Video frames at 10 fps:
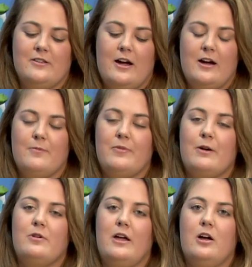
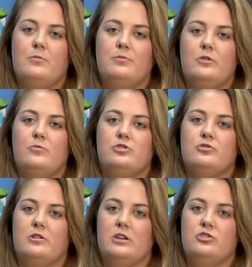that will help you when
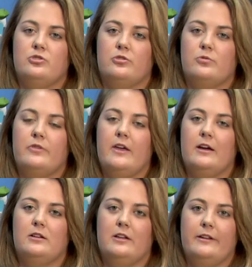treating children with
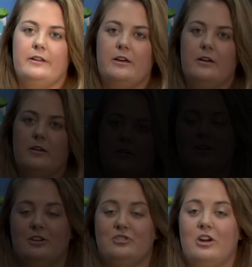echolalia.
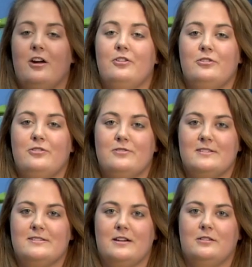A child who
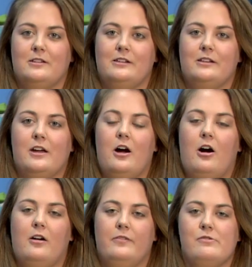uses echolalia
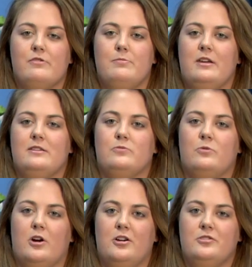often repeats
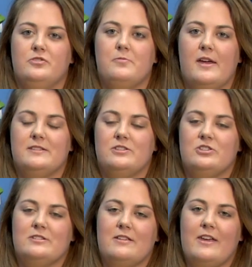words or
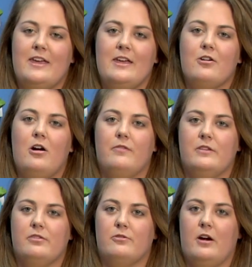messages that they hear
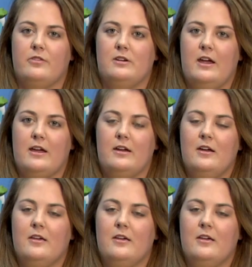often throughout the day.